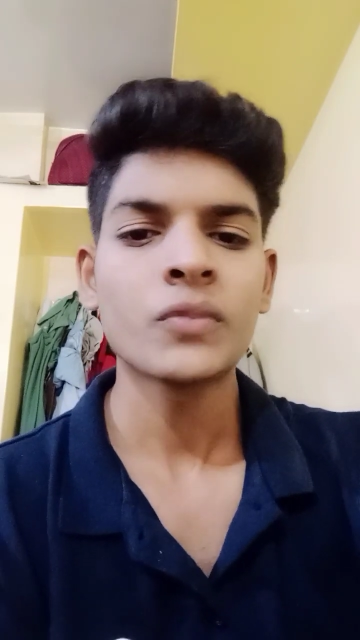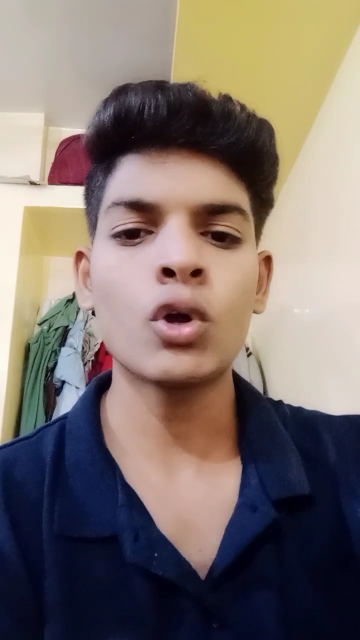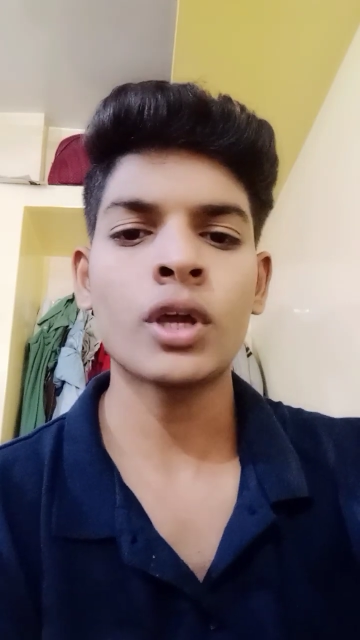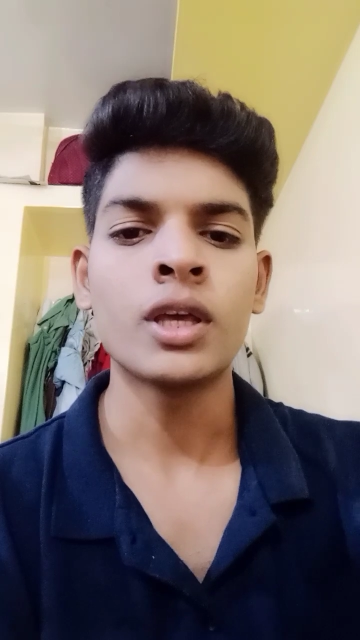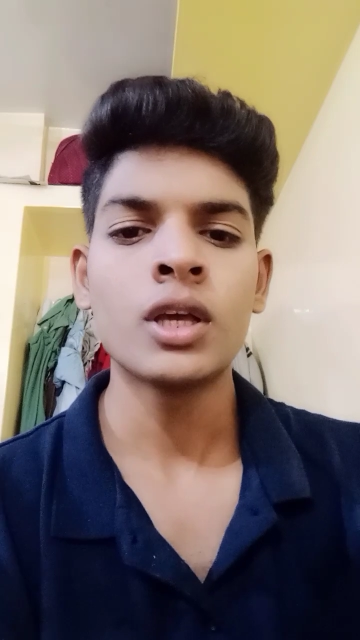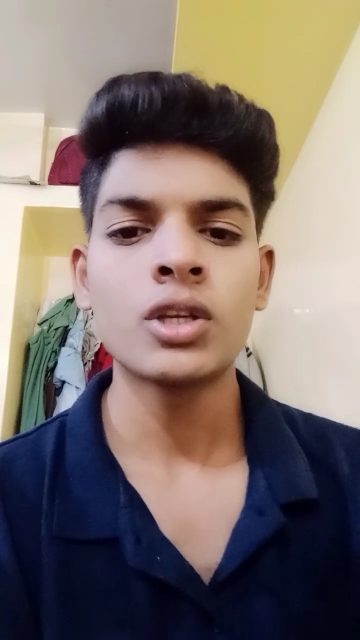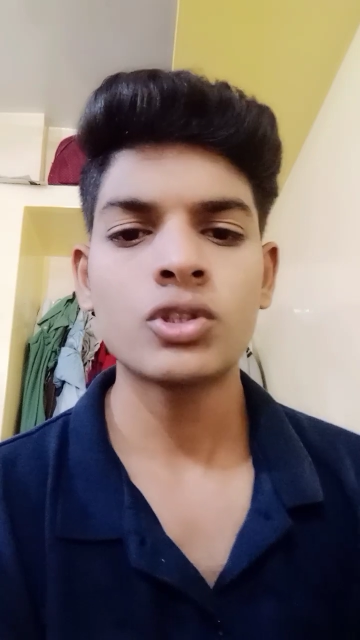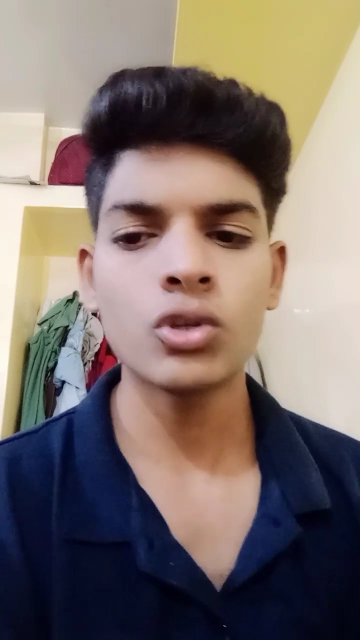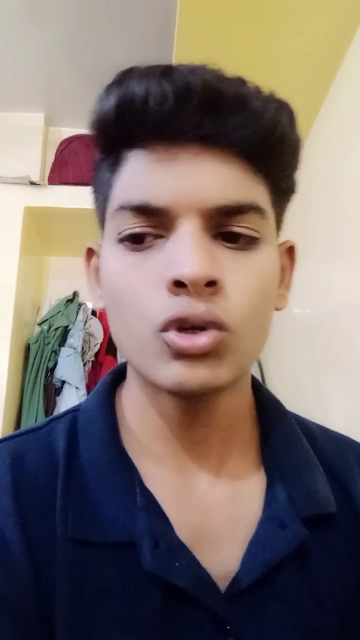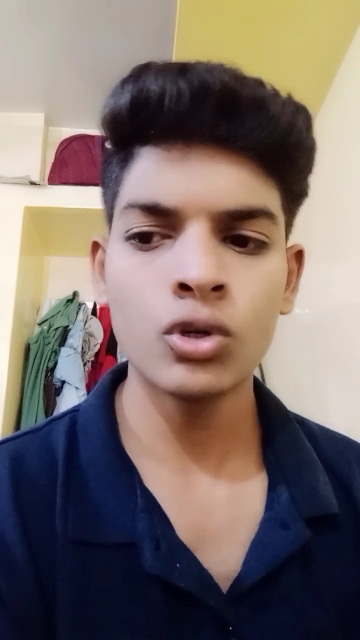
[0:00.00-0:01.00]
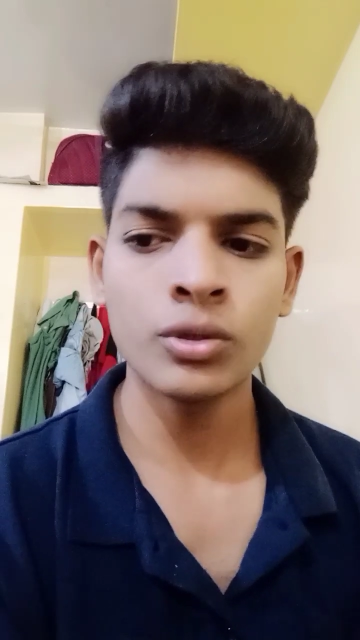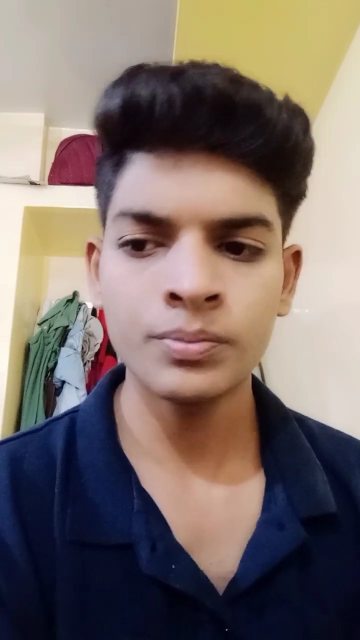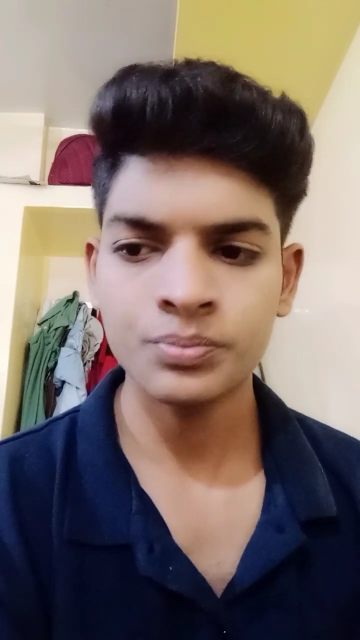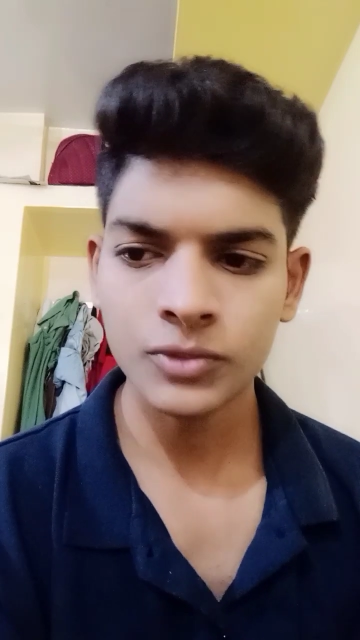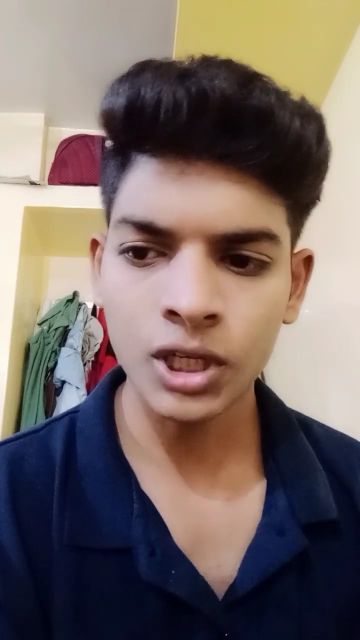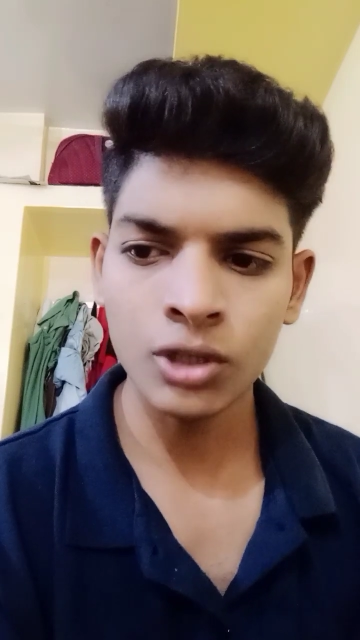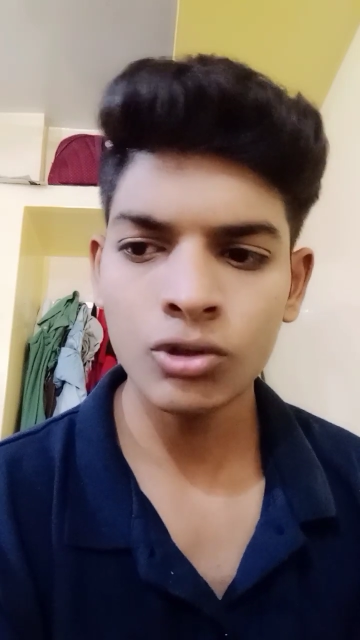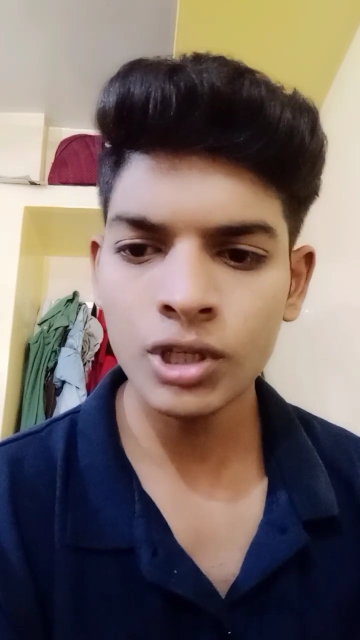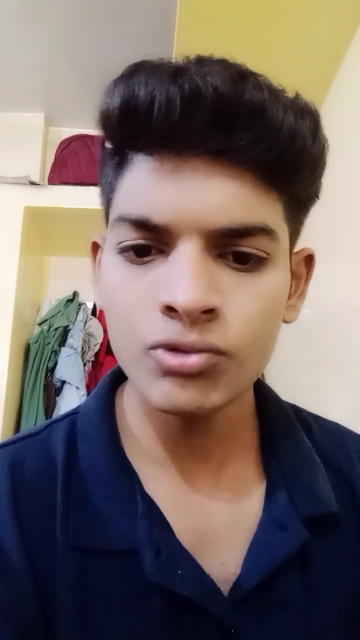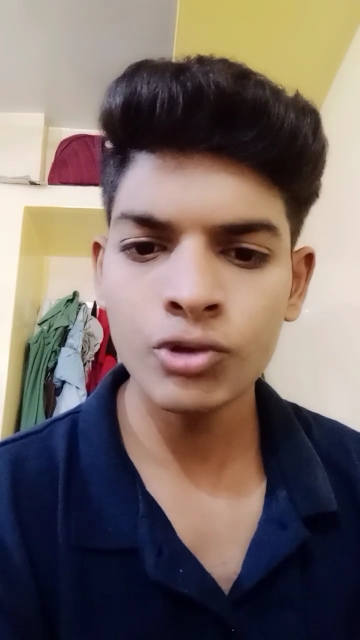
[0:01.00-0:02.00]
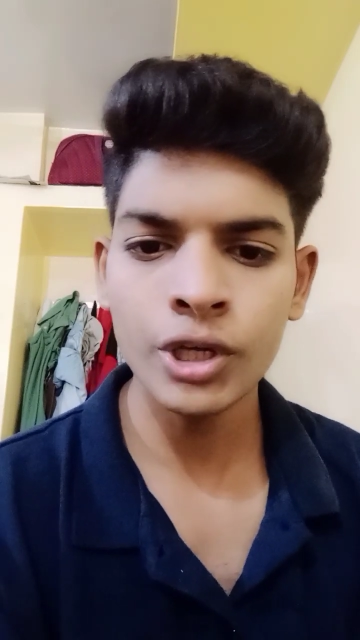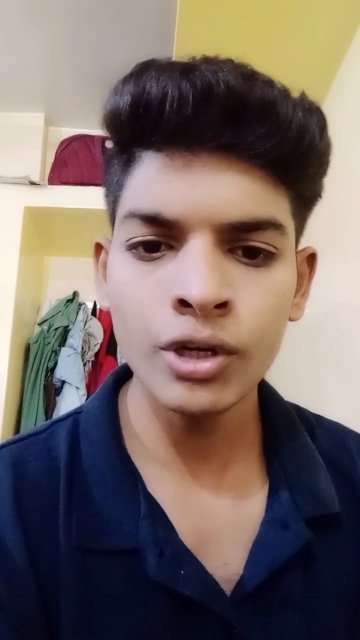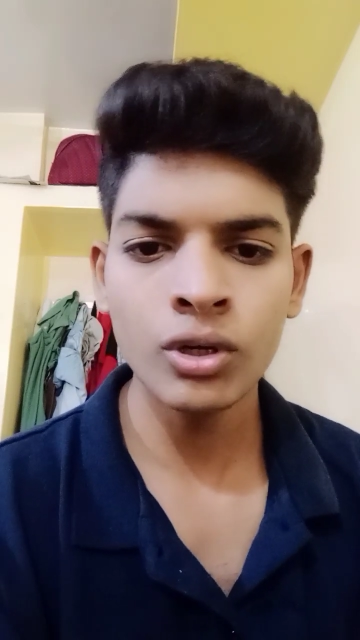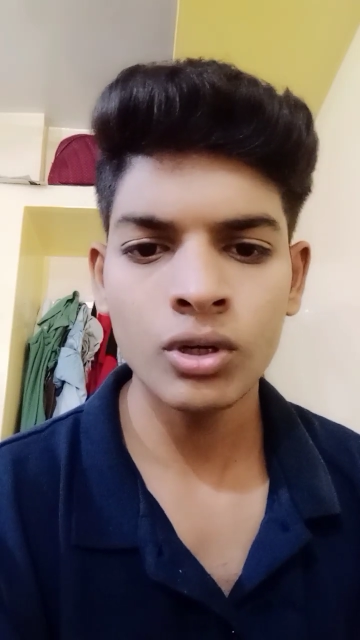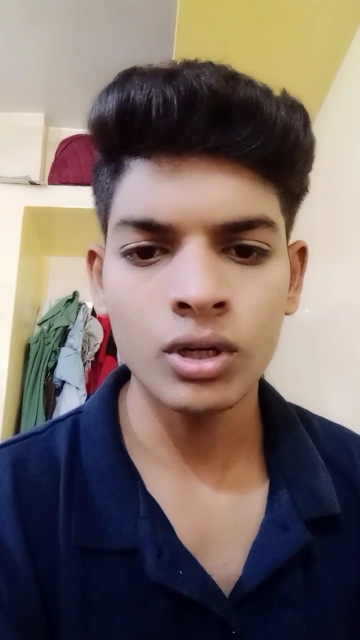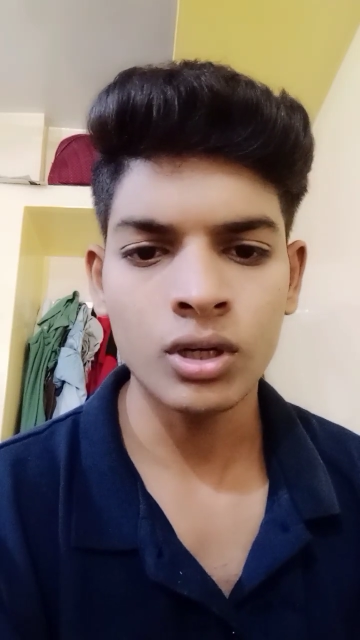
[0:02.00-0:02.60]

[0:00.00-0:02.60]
Okay, so today's video